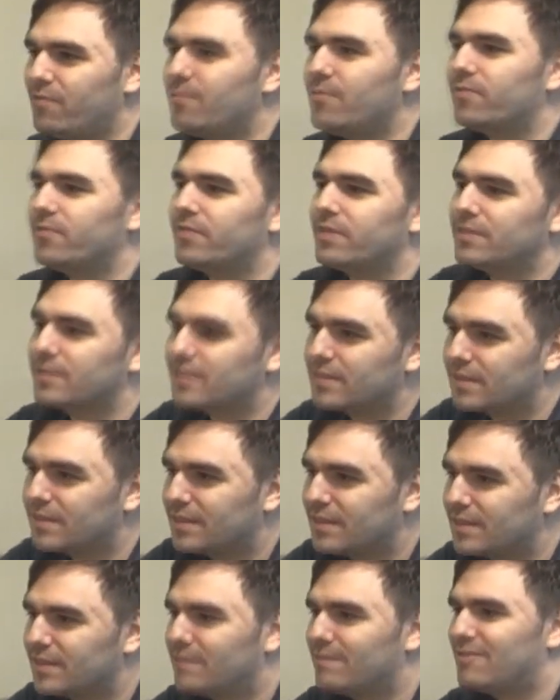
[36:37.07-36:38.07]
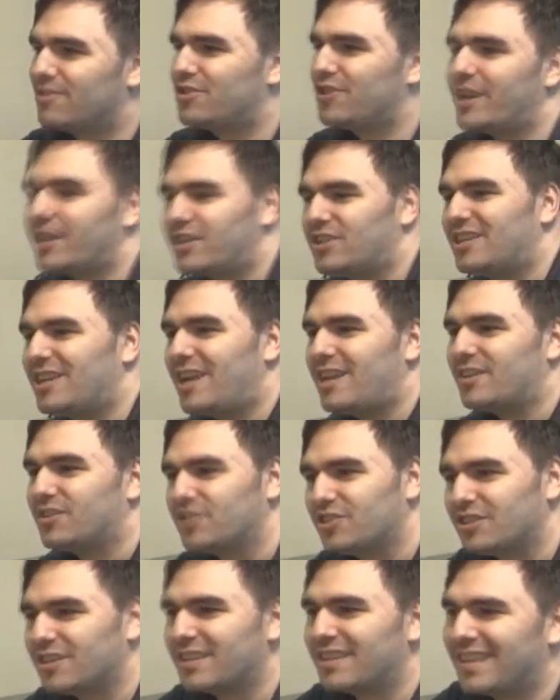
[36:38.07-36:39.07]
movies, with Jackie Chan and
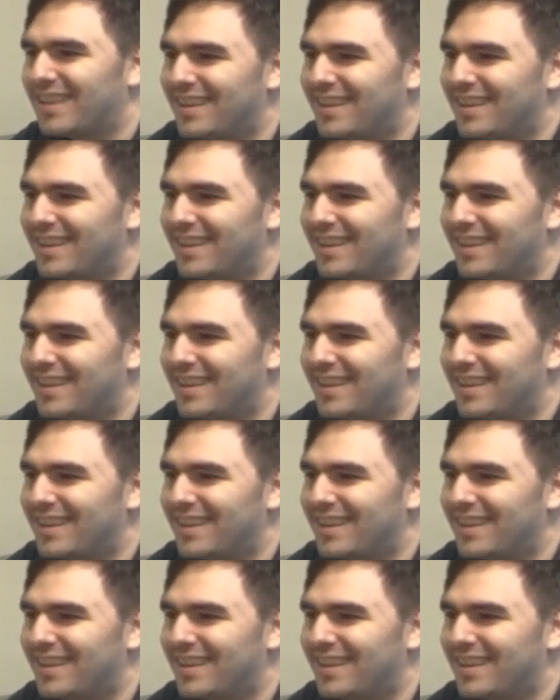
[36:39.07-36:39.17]
shit.